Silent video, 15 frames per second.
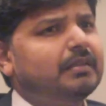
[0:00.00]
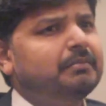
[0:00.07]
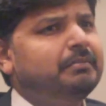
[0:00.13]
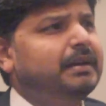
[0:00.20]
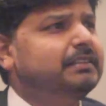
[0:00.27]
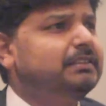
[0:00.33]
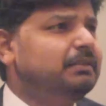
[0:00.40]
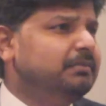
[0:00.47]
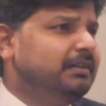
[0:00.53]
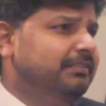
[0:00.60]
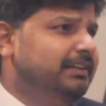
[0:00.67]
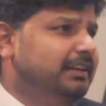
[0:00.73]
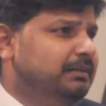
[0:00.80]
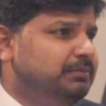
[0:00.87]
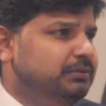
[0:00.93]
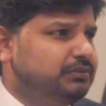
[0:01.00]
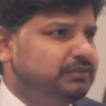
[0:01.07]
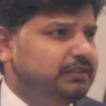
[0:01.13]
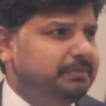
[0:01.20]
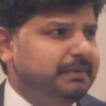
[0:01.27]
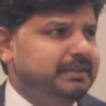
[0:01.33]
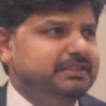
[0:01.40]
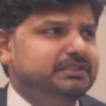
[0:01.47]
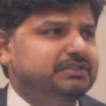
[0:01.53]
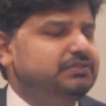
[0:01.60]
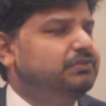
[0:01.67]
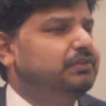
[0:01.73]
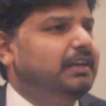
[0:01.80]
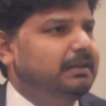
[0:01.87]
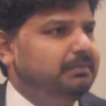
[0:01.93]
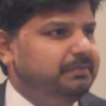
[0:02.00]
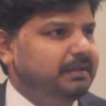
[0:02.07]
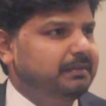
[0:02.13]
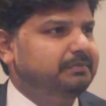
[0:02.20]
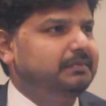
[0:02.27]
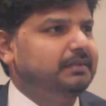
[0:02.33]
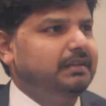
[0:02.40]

make them available to the patients to help them.